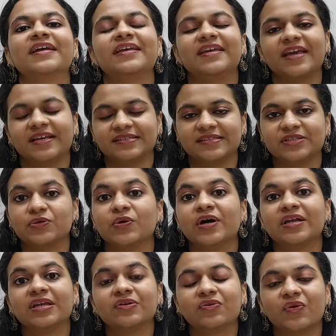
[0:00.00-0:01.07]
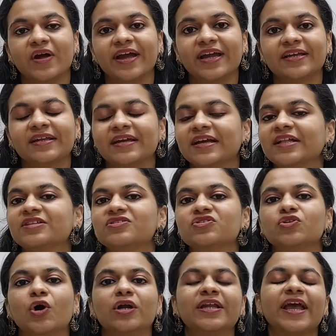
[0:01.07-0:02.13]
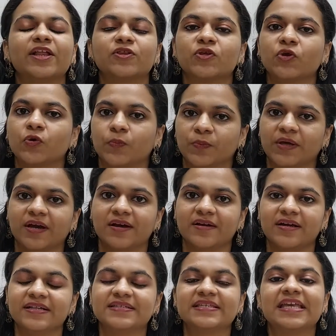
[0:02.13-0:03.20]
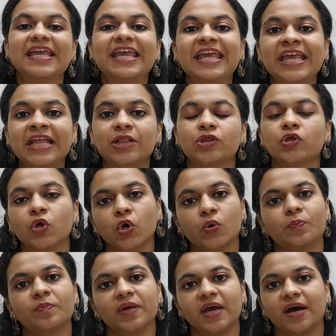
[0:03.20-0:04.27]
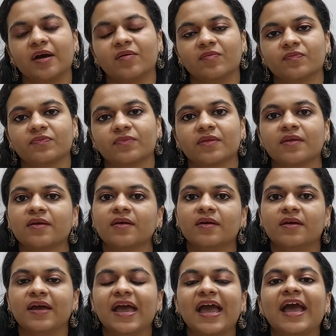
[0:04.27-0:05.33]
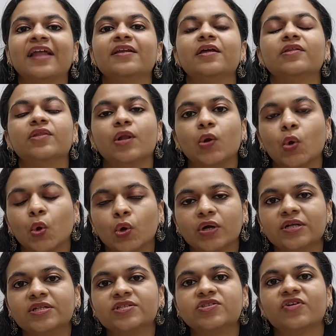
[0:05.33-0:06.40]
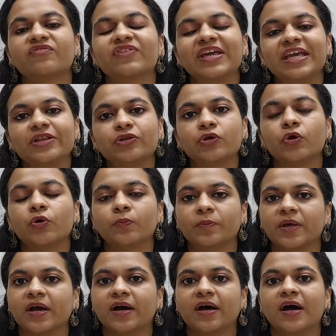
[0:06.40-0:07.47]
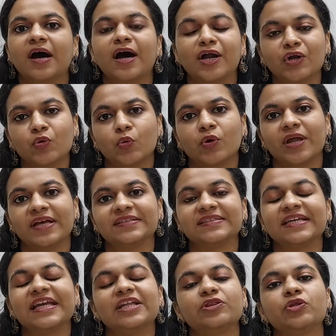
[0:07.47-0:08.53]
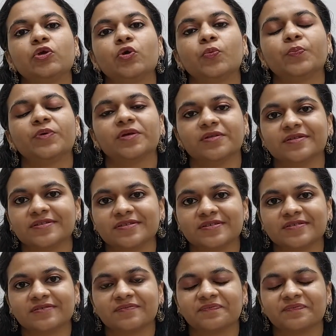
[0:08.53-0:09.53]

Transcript: Yes, you heard it right. It's not Ethiopia. It's Ethiopia. And the locals of Ethiopia are known as Ethiopians.